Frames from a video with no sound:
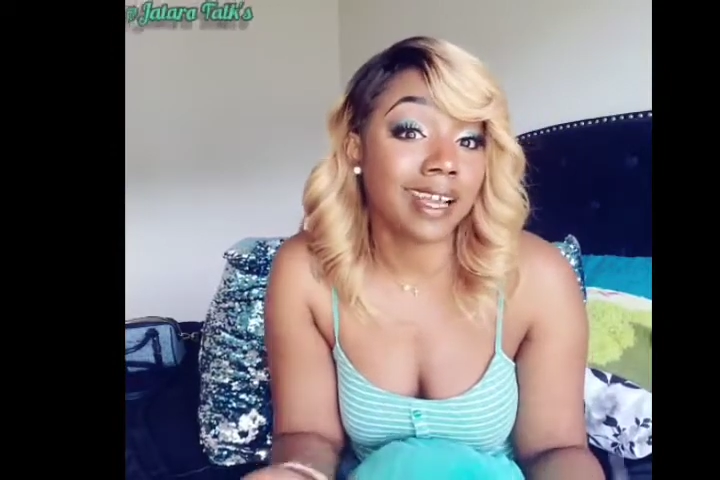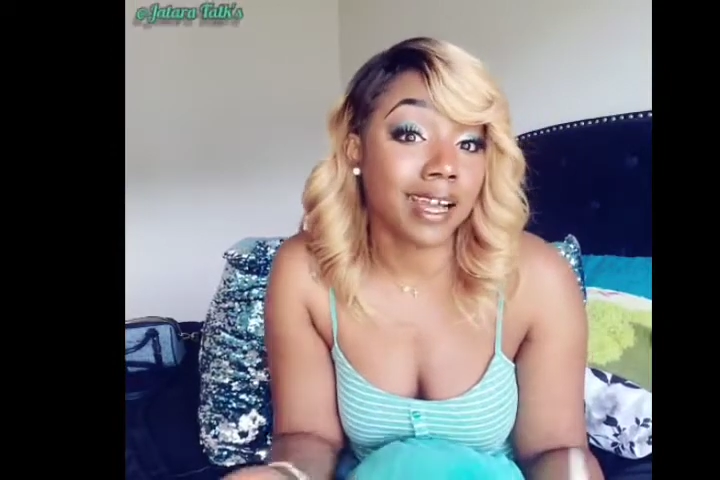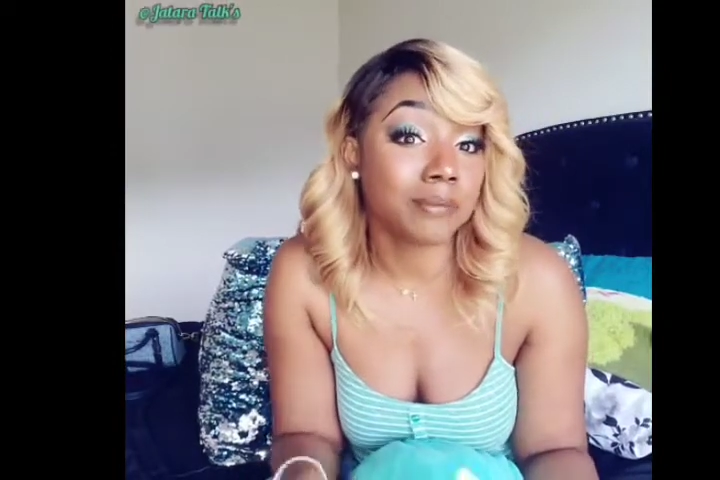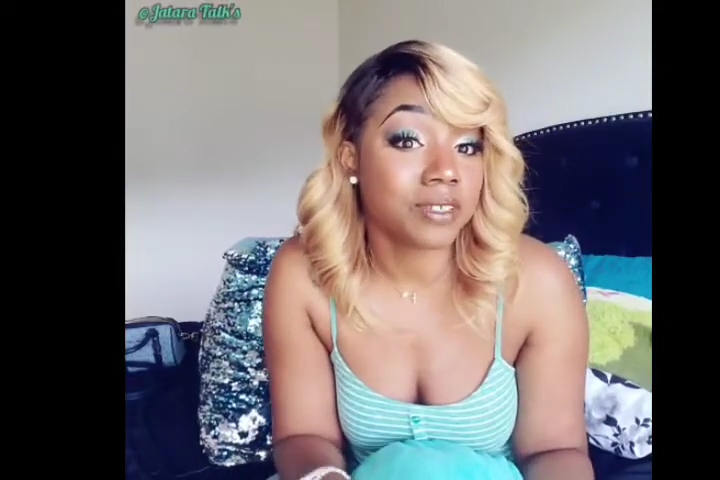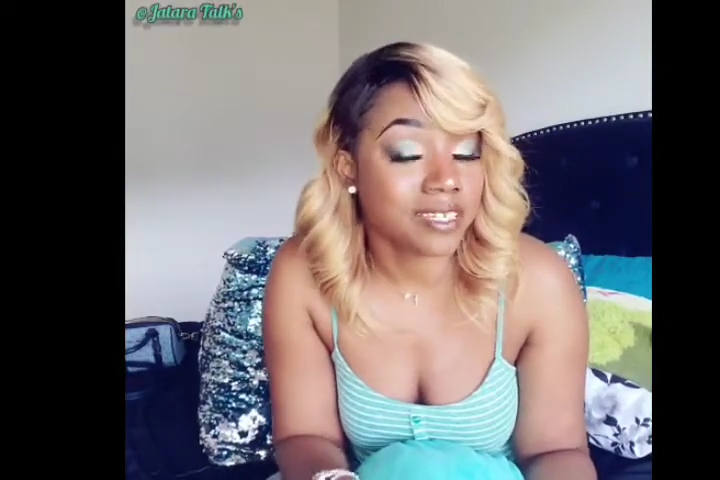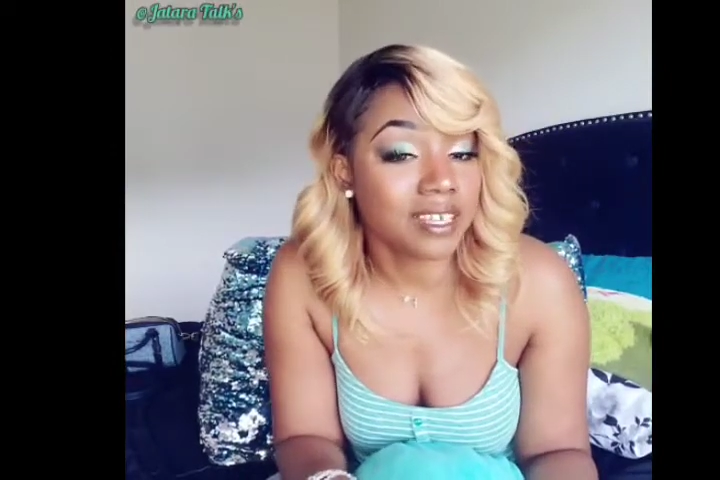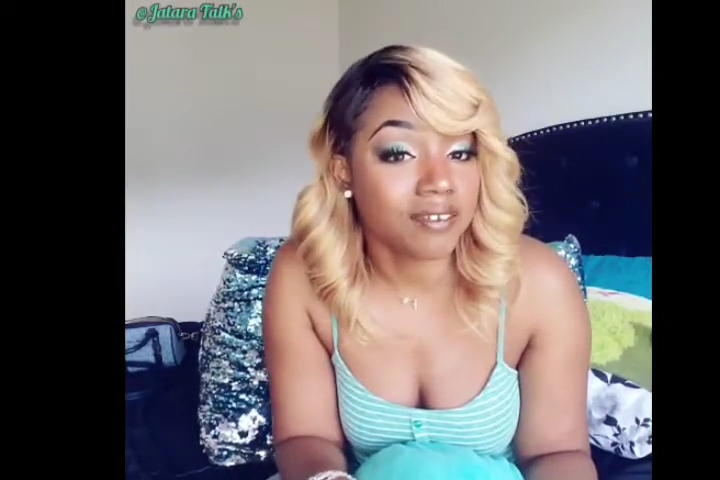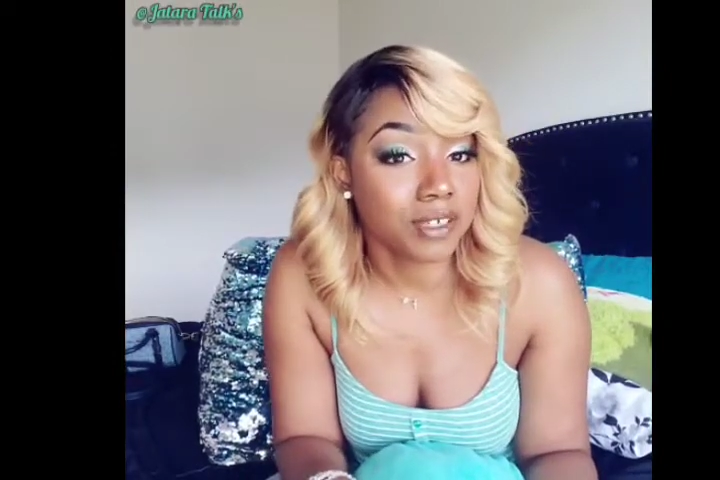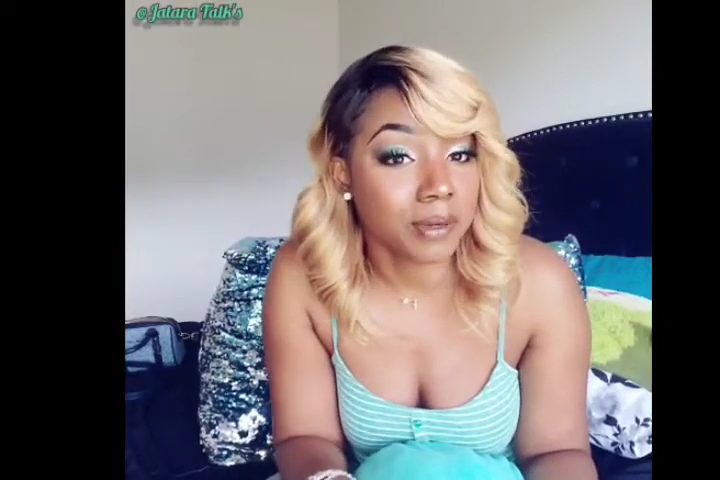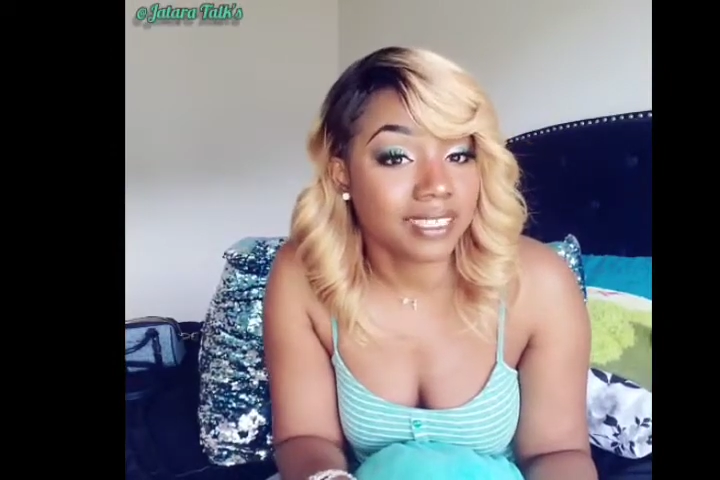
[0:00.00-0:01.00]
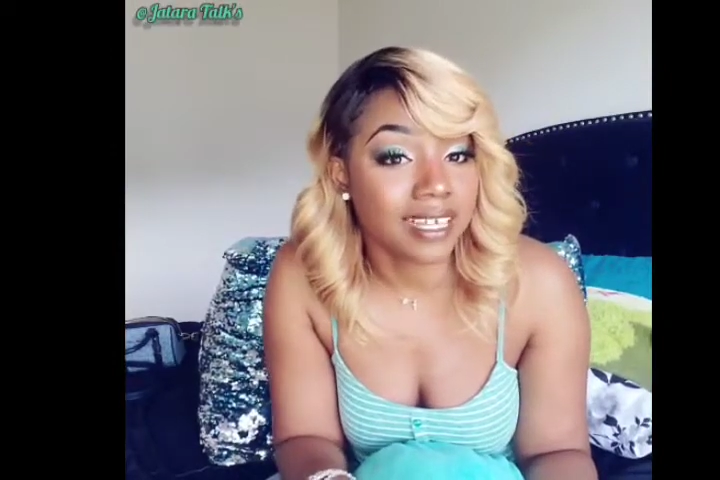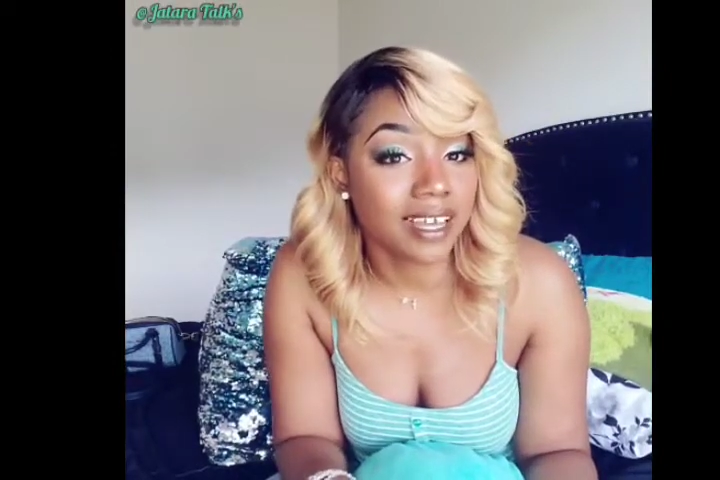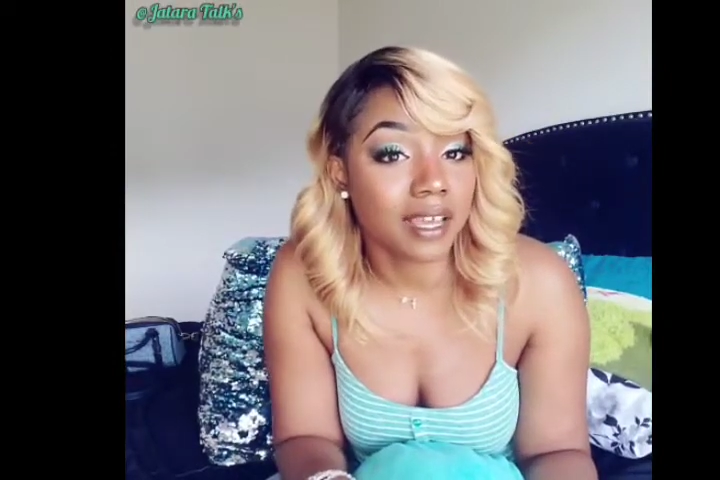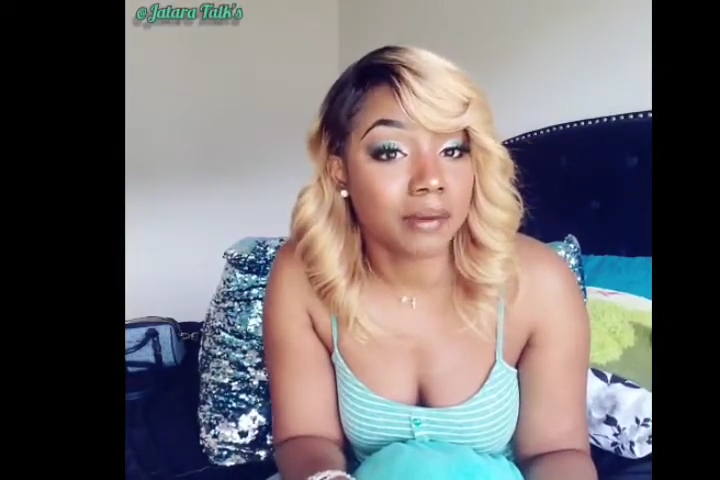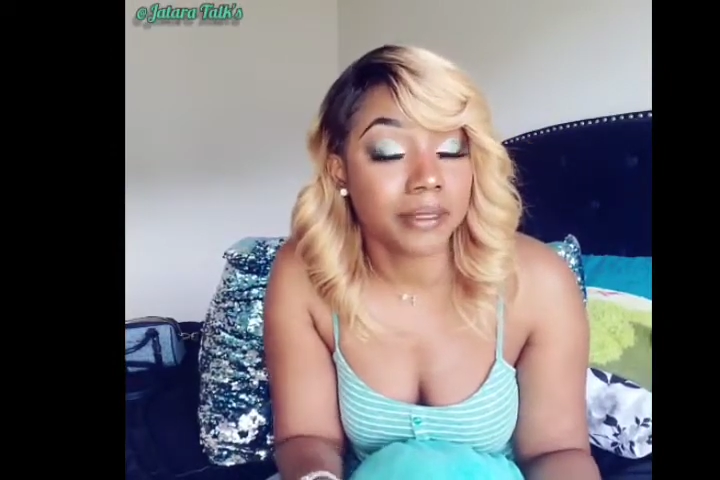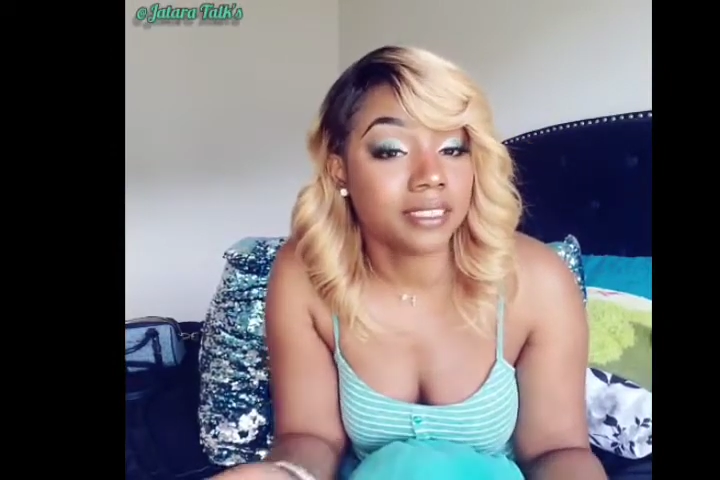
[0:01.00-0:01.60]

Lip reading: I'm just giving you my time,